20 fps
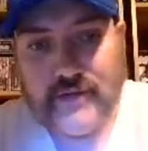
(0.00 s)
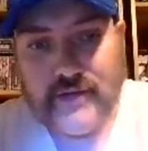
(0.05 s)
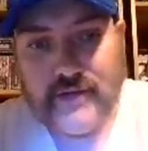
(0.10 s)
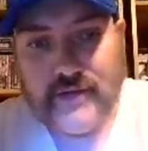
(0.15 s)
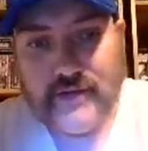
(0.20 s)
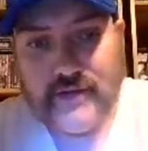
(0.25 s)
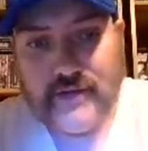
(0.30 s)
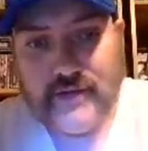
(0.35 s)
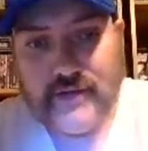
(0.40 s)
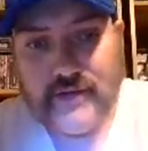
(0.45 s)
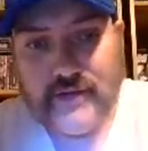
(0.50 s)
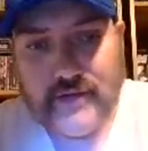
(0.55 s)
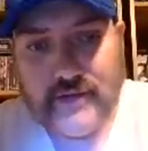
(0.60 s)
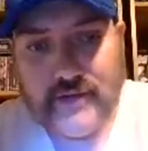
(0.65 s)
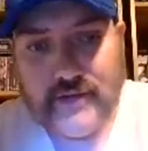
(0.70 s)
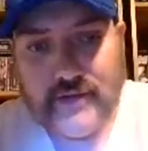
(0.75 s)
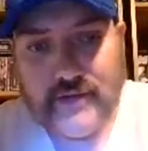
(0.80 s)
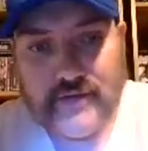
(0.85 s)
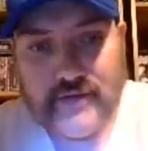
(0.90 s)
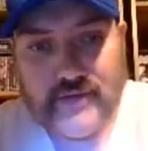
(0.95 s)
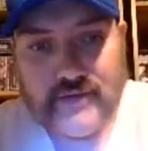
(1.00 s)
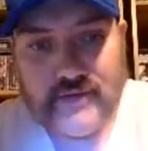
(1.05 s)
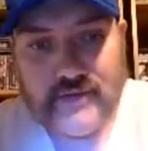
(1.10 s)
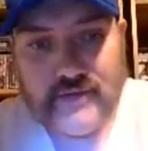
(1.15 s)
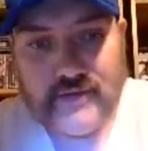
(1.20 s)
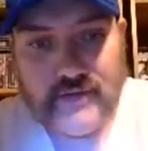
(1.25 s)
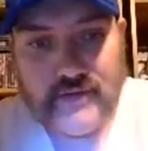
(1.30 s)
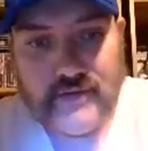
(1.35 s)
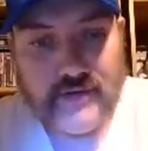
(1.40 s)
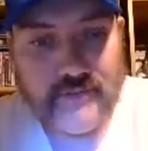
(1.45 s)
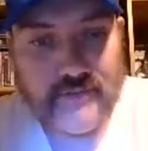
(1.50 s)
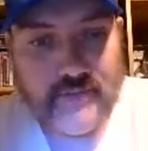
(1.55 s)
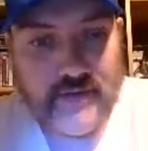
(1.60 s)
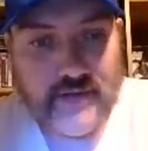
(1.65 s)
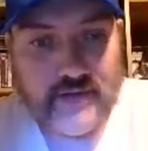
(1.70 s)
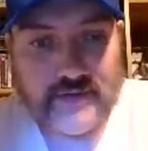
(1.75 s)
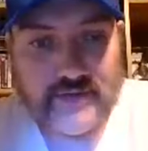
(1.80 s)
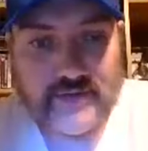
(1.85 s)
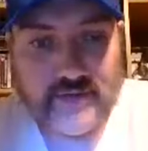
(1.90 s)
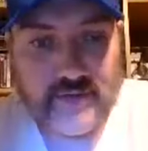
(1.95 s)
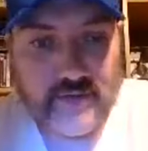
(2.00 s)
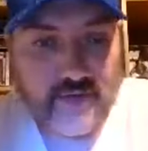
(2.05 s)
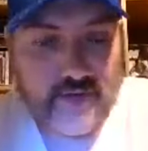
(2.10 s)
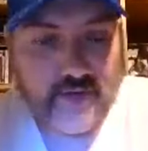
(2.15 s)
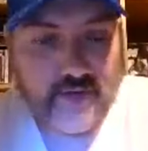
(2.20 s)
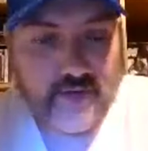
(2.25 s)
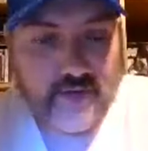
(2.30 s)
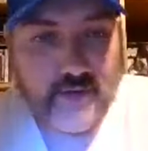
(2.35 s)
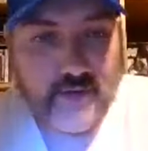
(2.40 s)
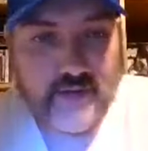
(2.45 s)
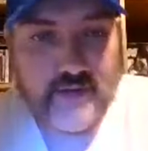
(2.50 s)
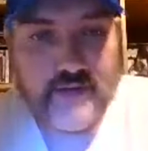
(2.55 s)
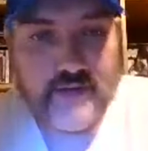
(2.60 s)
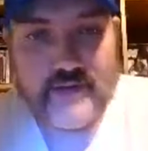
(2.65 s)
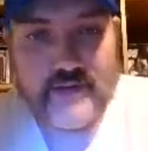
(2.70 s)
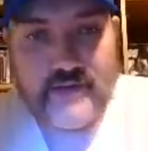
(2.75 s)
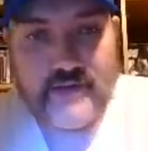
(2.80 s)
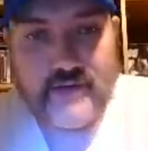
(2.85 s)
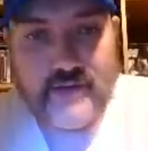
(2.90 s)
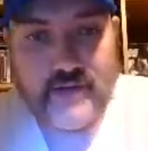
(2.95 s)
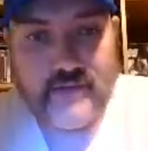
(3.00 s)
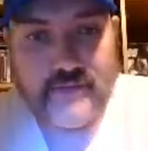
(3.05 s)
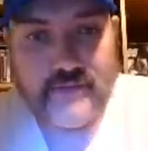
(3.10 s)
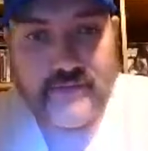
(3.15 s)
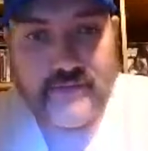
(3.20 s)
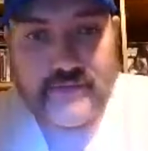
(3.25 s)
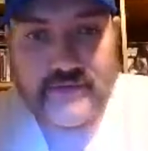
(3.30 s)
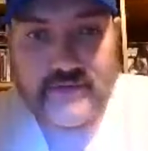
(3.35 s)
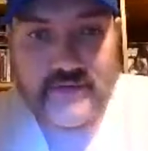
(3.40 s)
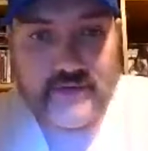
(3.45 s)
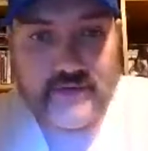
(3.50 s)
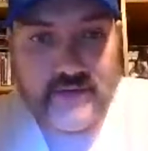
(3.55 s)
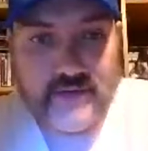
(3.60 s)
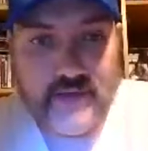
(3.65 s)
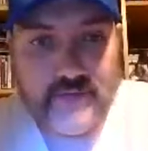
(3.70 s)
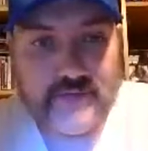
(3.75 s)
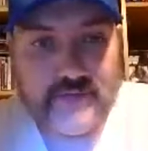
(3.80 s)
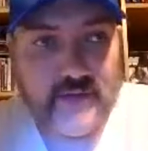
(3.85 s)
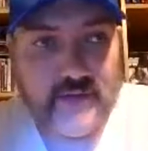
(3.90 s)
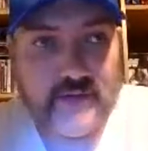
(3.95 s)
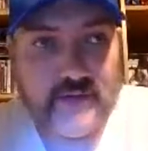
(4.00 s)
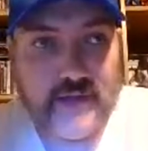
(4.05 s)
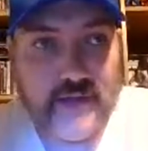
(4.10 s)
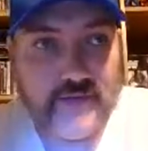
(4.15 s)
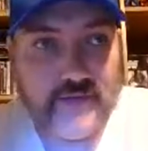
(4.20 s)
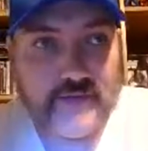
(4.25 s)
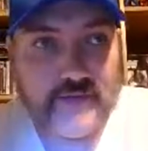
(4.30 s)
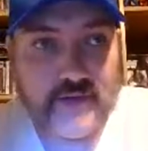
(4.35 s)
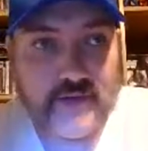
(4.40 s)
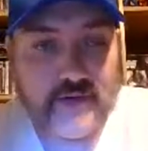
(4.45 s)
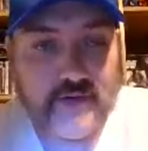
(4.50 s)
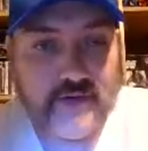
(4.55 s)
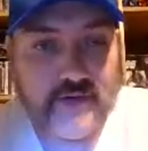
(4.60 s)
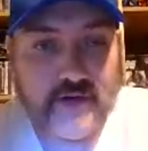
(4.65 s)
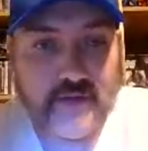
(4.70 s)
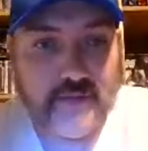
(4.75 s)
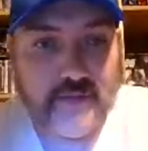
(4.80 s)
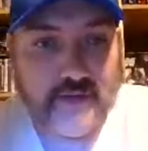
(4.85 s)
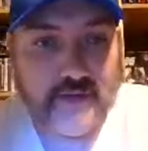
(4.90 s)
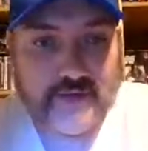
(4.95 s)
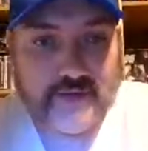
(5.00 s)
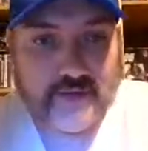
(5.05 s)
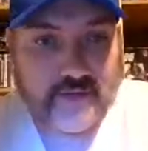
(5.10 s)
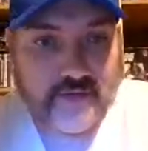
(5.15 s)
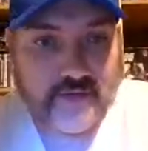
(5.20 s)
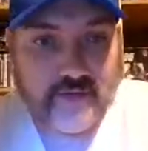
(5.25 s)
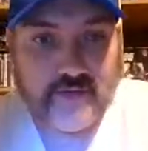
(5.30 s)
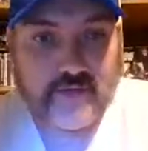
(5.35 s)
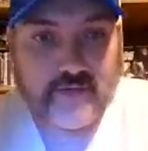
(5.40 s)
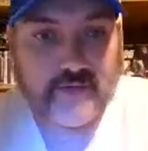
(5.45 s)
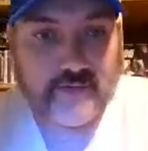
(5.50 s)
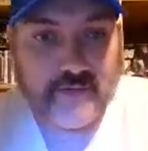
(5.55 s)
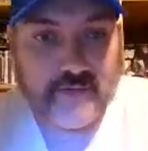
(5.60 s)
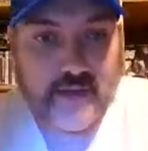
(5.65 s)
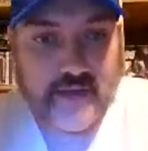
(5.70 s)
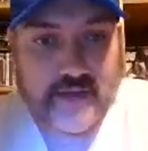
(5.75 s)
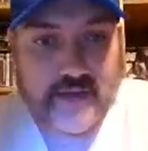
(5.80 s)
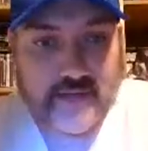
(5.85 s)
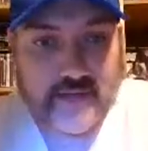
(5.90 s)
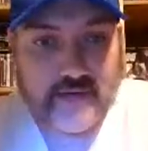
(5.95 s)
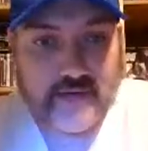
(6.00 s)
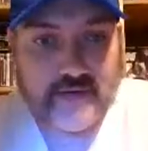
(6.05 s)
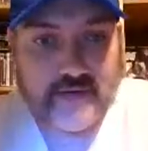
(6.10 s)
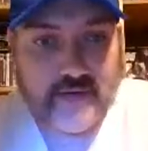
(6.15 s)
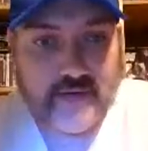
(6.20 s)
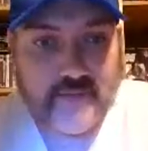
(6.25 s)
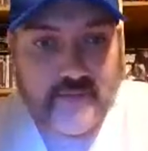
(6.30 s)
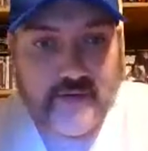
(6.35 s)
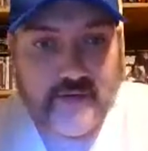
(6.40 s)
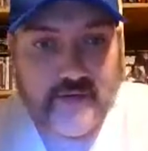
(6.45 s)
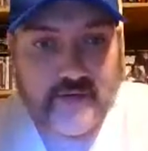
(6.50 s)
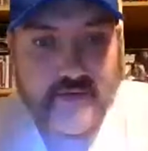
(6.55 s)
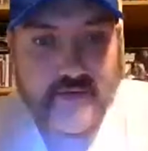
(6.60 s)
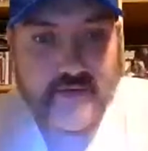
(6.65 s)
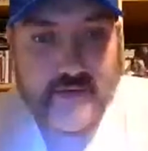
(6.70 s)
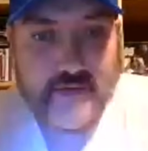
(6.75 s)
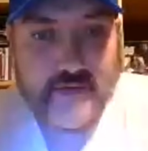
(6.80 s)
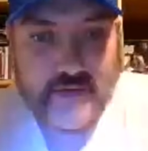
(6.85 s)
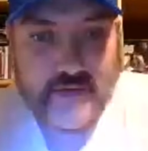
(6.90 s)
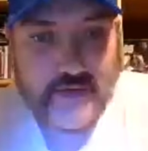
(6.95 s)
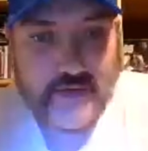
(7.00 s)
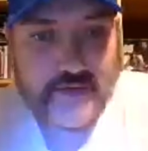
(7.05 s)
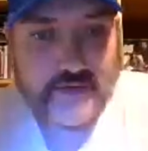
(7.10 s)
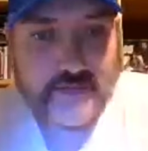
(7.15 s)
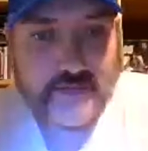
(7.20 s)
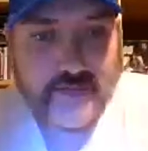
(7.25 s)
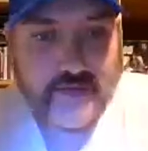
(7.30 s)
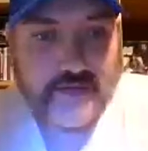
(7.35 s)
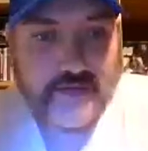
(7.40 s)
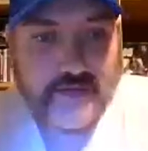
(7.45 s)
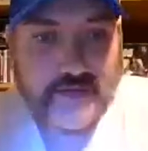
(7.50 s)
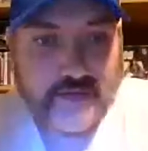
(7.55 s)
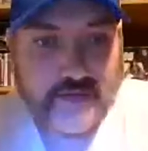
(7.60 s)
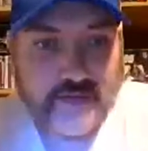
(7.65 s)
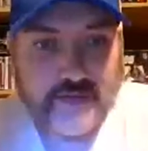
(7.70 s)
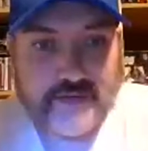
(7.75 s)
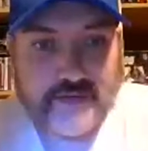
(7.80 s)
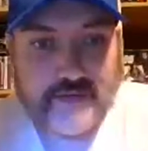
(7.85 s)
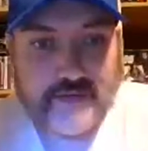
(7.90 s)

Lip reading: You know, he could be a strong man. He was incredibly strong back then. I mean, he was bench pressing,